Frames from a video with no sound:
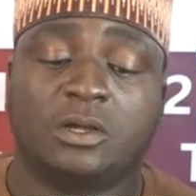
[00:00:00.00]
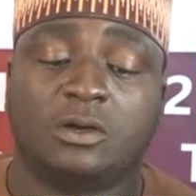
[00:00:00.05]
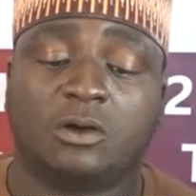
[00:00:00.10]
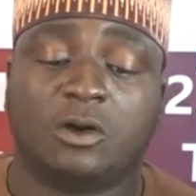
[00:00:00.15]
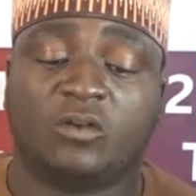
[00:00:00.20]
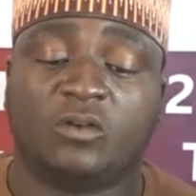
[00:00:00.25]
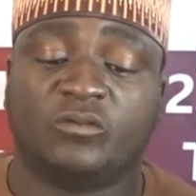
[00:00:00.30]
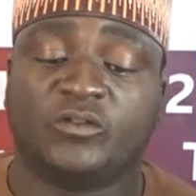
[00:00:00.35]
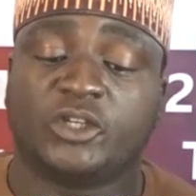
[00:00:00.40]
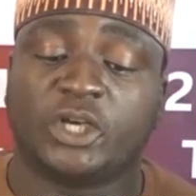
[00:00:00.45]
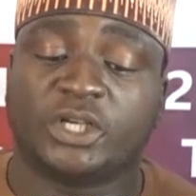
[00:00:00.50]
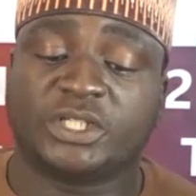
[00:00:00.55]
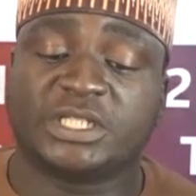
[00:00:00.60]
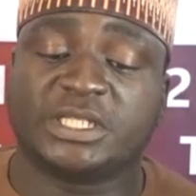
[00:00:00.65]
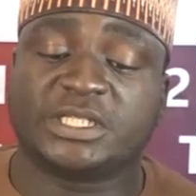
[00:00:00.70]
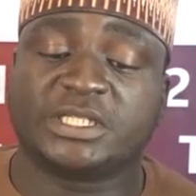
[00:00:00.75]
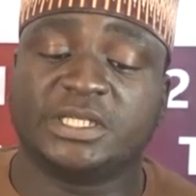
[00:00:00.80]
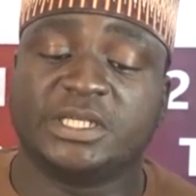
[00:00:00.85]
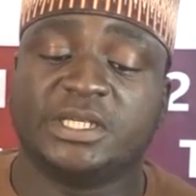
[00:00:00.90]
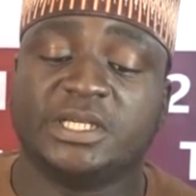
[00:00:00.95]
of
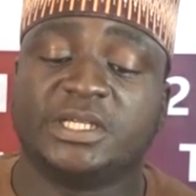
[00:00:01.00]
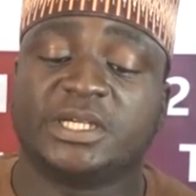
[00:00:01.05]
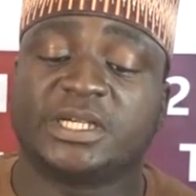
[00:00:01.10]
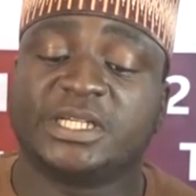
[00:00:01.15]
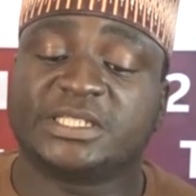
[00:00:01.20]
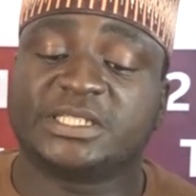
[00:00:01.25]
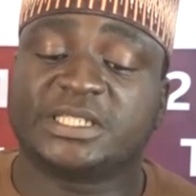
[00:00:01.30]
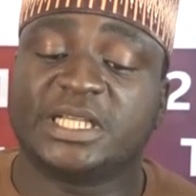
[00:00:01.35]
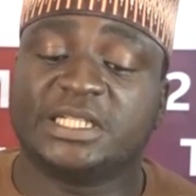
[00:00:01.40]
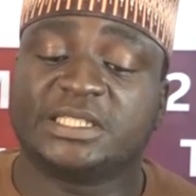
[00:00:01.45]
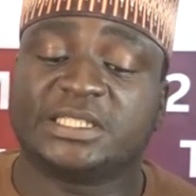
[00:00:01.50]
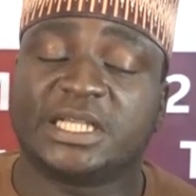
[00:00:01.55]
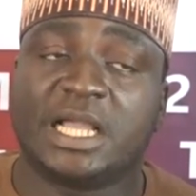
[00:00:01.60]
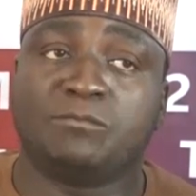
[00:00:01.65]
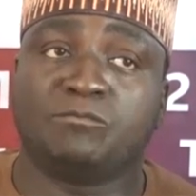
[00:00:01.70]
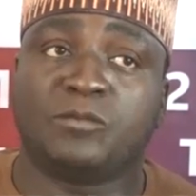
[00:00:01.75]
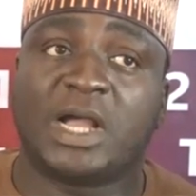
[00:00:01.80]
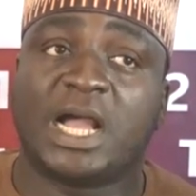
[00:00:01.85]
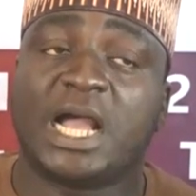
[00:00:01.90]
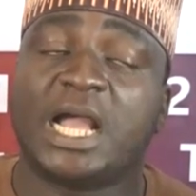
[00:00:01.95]
justice in recent
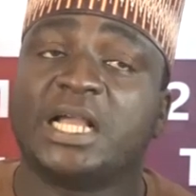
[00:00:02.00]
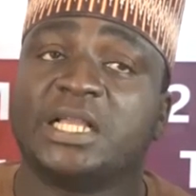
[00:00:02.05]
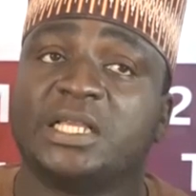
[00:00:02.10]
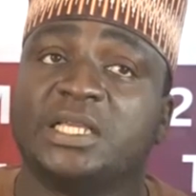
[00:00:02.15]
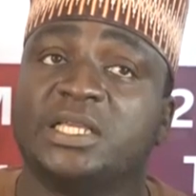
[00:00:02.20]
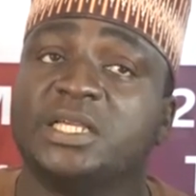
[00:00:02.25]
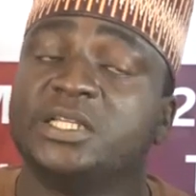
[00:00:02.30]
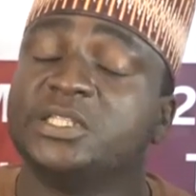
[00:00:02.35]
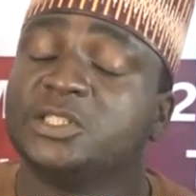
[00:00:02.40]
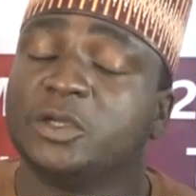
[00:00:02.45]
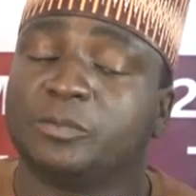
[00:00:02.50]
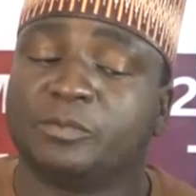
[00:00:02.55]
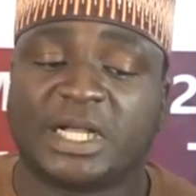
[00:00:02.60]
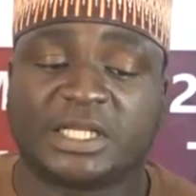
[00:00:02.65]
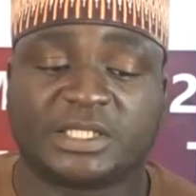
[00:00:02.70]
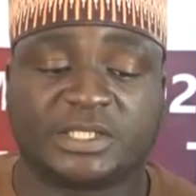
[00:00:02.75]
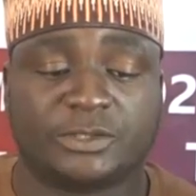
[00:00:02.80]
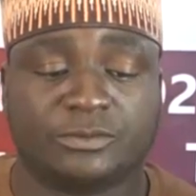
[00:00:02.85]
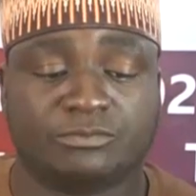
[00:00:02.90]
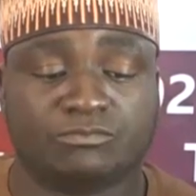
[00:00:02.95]
time and in the
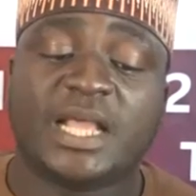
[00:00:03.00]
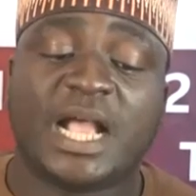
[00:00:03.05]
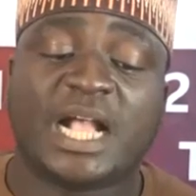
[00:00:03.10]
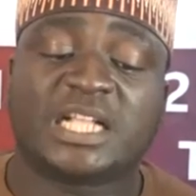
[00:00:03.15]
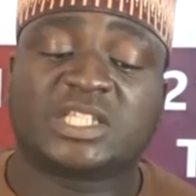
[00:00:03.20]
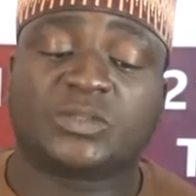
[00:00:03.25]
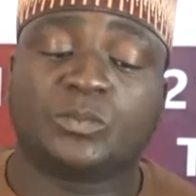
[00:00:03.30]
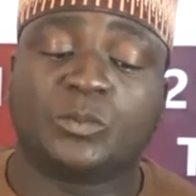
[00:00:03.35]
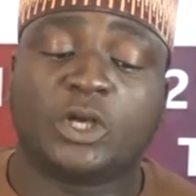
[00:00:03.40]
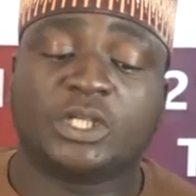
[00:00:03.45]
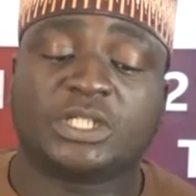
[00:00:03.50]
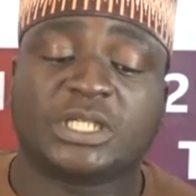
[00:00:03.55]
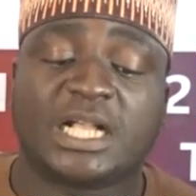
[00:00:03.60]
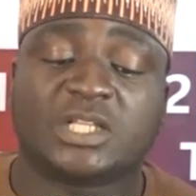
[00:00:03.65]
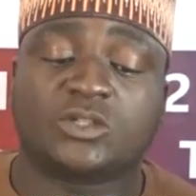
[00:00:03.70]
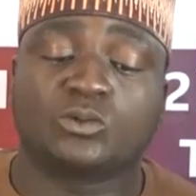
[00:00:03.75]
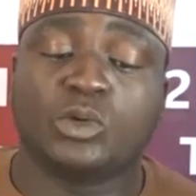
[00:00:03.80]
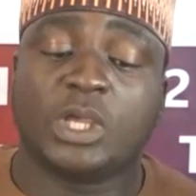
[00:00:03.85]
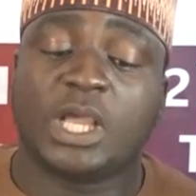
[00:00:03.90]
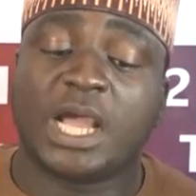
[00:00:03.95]
past. As much
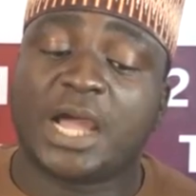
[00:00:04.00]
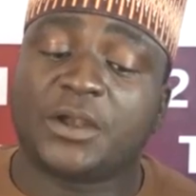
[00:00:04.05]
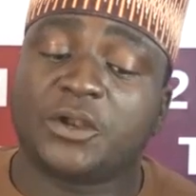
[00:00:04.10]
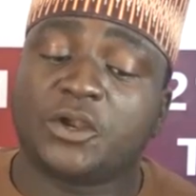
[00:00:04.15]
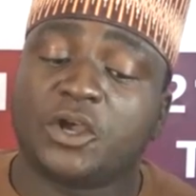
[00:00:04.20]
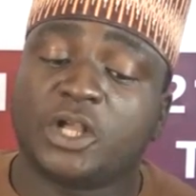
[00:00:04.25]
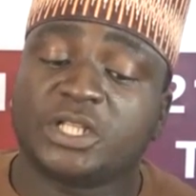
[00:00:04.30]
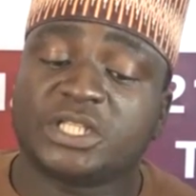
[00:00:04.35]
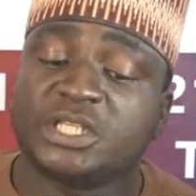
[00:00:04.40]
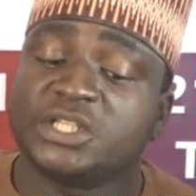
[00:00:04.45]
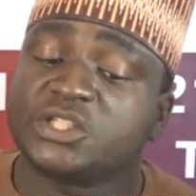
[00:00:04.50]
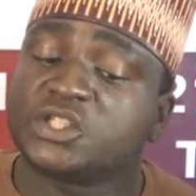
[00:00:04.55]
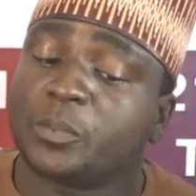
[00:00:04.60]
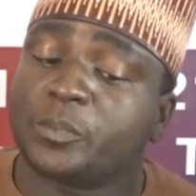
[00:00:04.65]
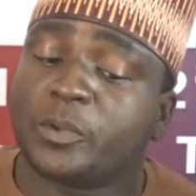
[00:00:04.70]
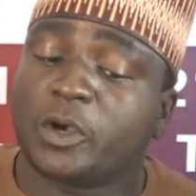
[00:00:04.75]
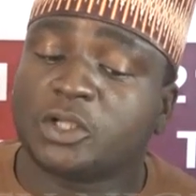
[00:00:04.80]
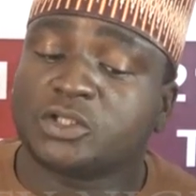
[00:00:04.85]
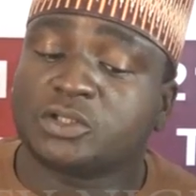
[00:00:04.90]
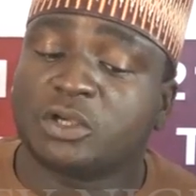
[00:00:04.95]
as we are not in
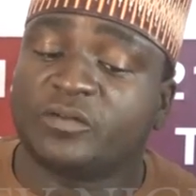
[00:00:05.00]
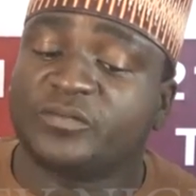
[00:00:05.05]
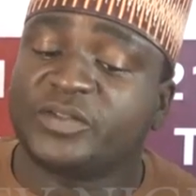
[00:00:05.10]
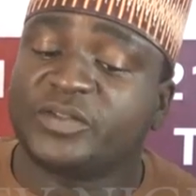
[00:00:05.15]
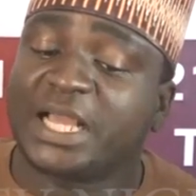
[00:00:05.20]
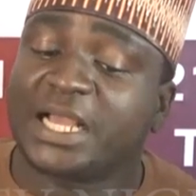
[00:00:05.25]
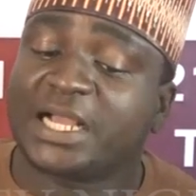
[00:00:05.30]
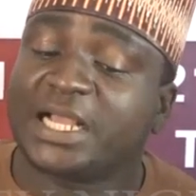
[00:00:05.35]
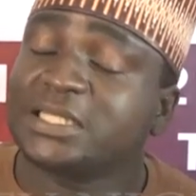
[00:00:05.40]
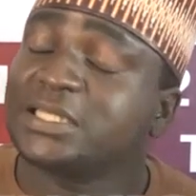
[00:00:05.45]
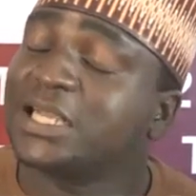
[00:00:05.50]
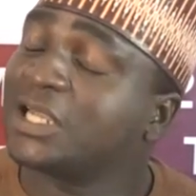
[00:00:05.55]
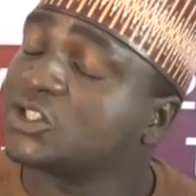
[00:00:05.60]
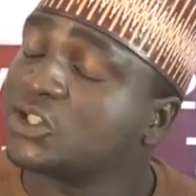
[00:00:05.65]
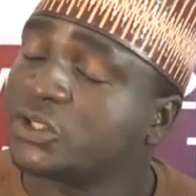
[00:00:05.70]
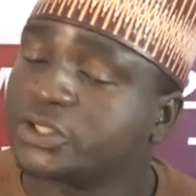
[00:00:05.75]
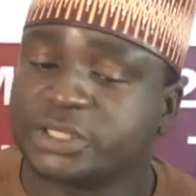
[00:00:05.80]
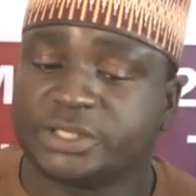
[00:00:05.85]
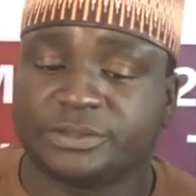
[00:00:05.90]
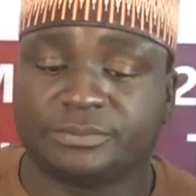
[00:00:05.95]
support of direct
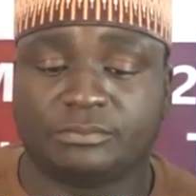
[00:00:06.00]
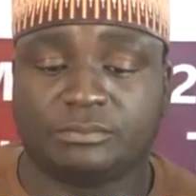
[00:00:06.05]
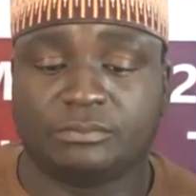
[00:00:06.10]
assault